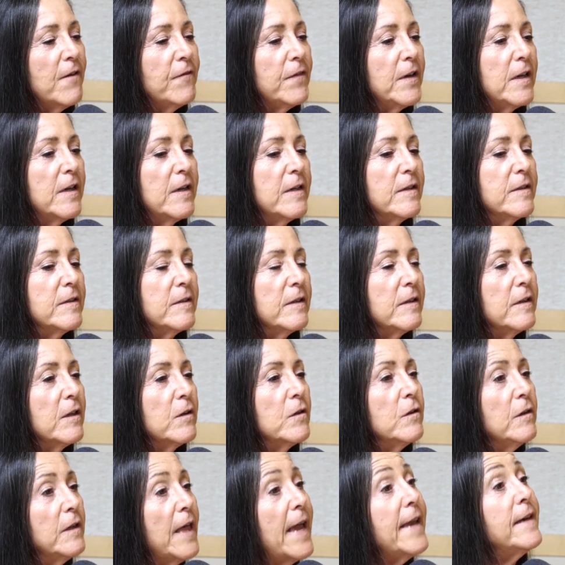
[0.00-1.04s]
75 is
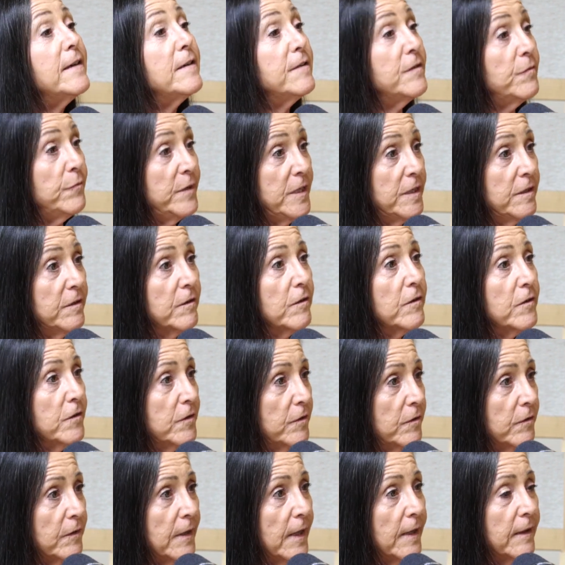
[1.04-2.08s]
the latest
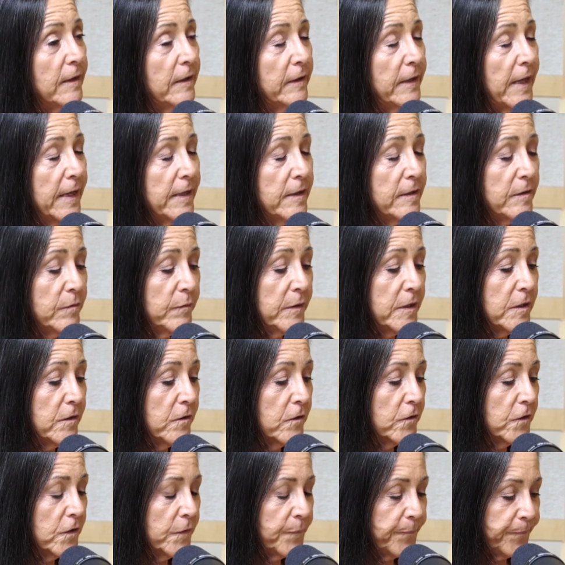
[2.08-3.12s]
research. Okay. okay the latest
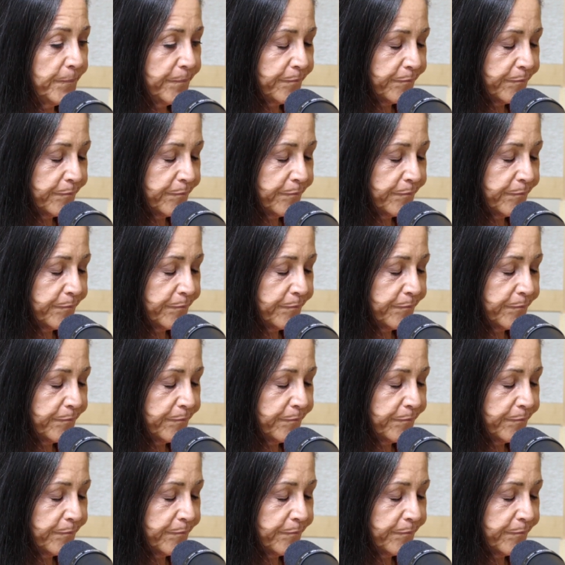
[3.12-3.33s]
research.